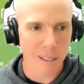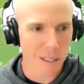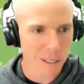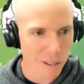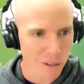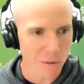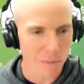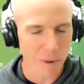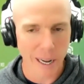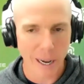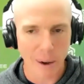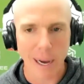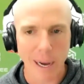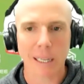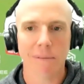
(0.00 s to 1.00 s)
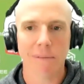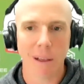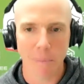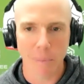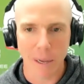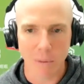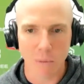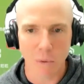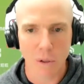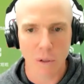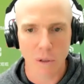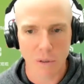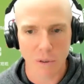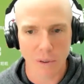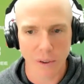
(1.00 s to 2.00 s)
system and how active they've been with
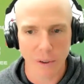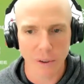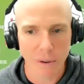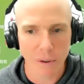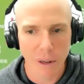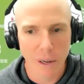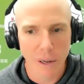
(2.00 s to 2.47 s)
us. And